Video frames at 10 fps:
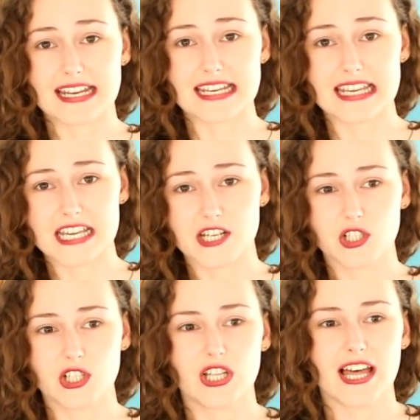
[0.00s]
an
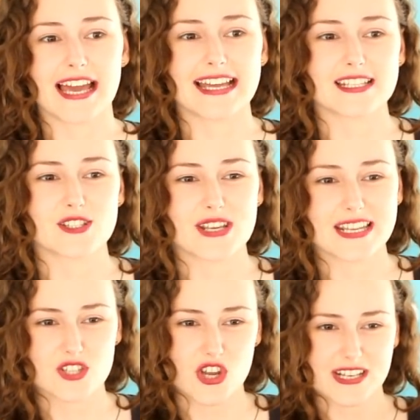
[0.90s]
eagle, and
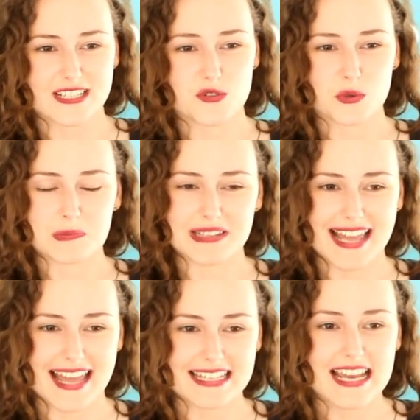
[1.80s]
it turned into a
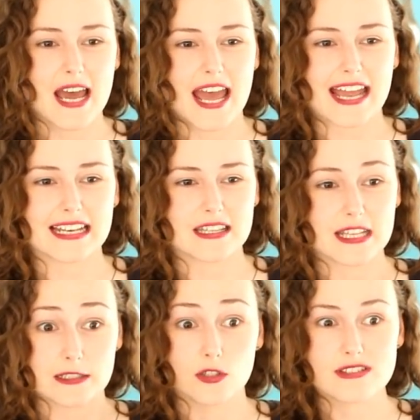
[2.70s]
plant, and
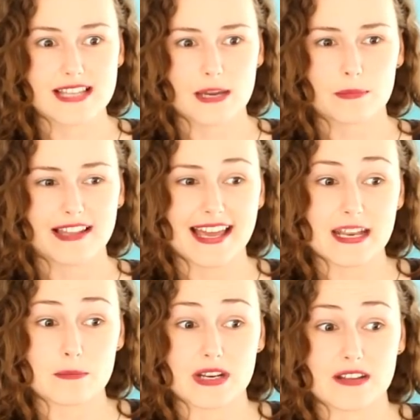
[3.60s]
it looks like a
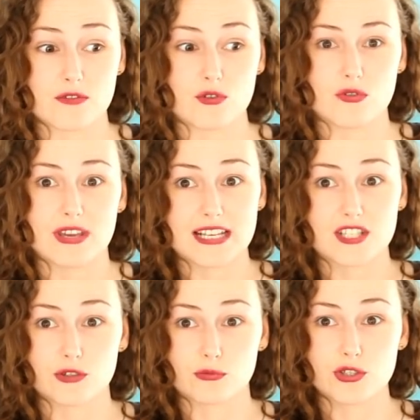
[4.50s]
plant, but if you get
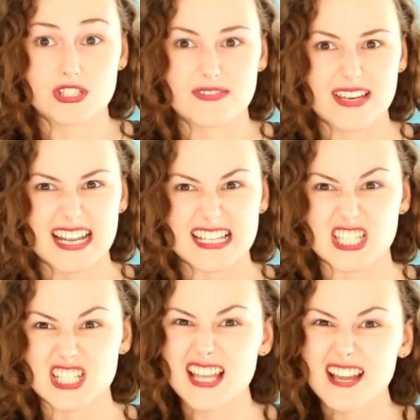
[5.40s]
to the roots of it, it's
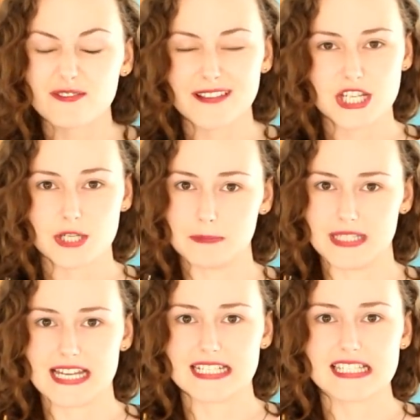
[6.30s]
just like flesh and
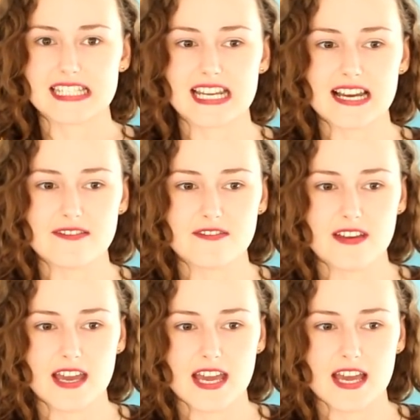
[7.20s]
blood and stuff
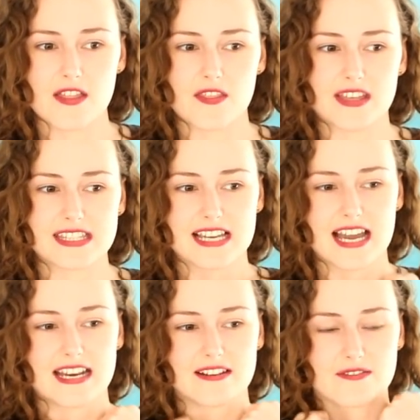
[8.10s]
that's
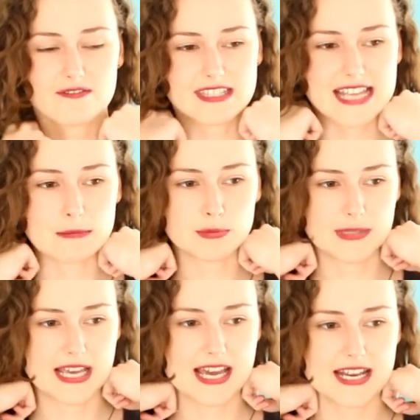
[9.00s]
kind of sap
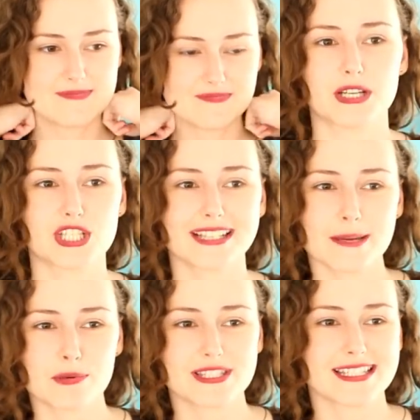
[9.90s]
blood. But she
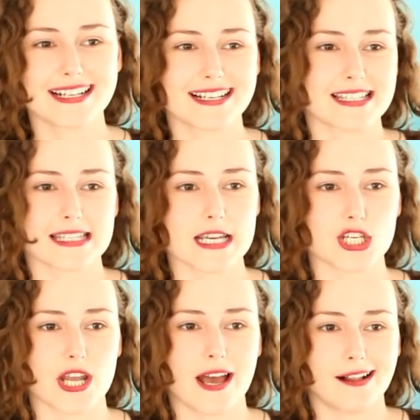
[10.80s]
like puts it in a
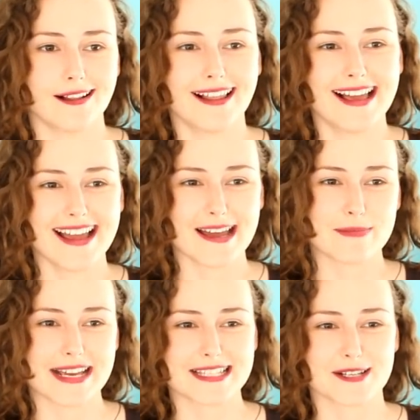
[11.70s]
seashell and
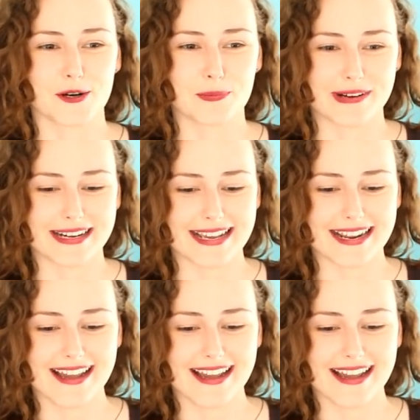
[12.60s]
makes it all pretty.